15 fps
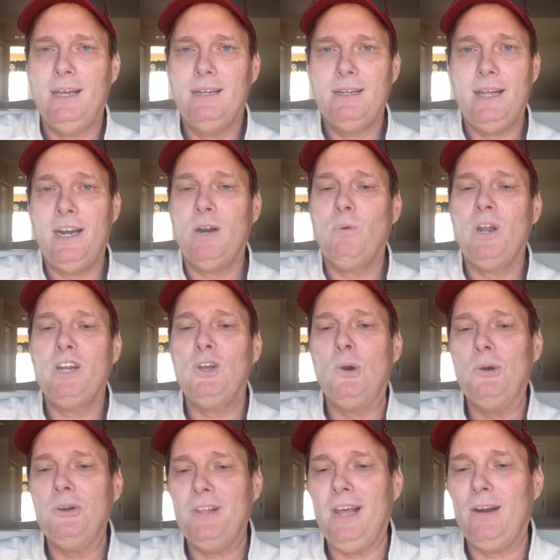And I don't want to
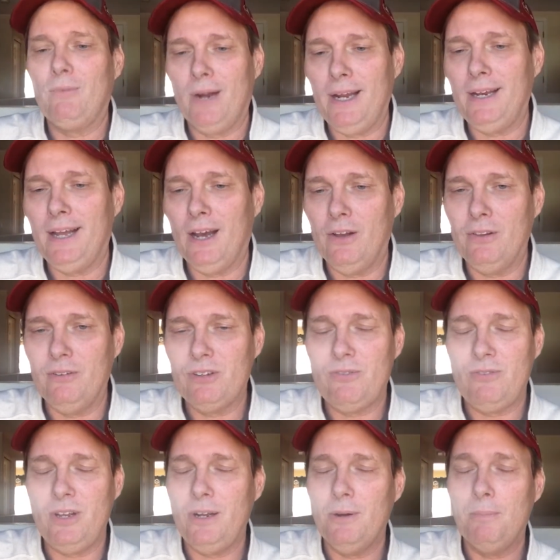go into that right now in this
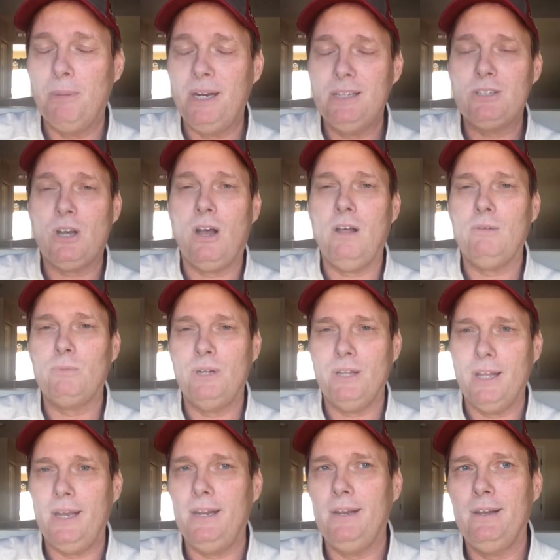video, but it's all
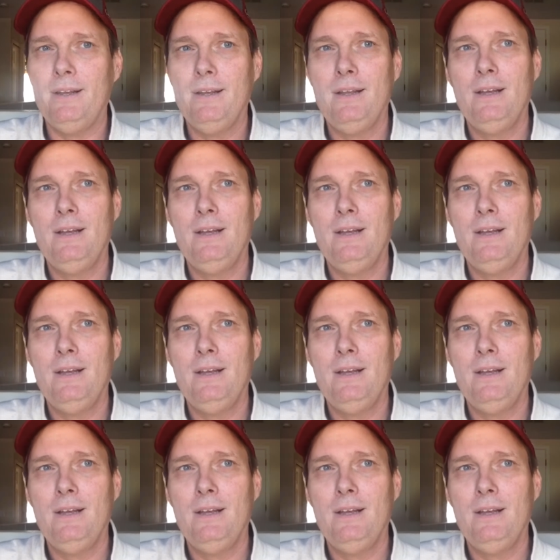related.